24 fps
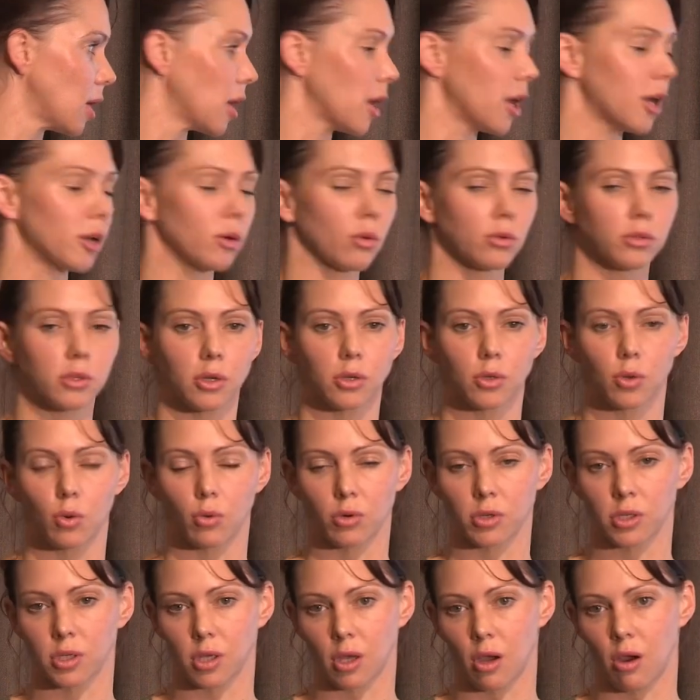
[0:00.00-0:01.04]
It also
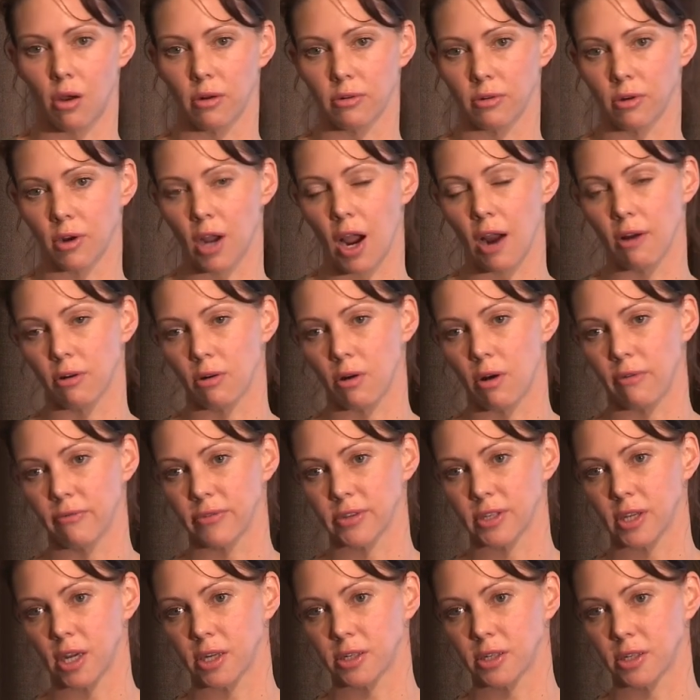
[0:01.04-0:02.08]
talks to current, current
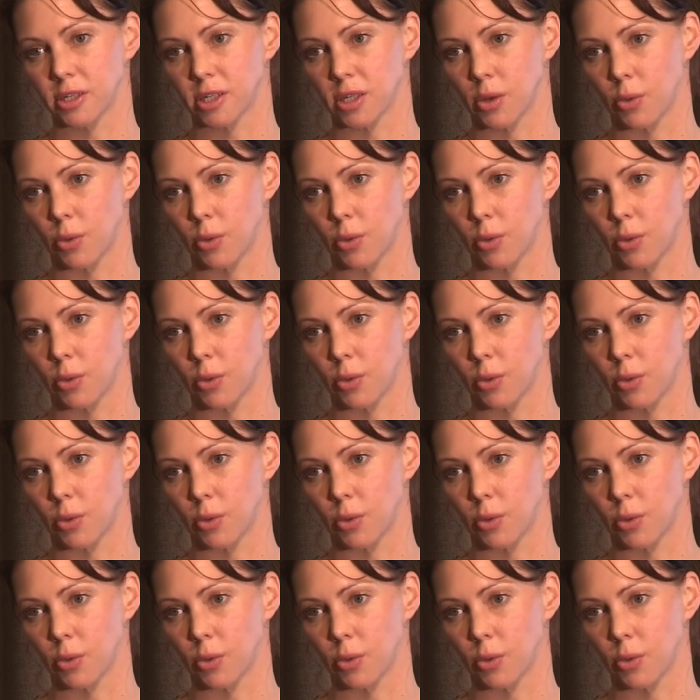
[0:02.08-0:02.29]
conversations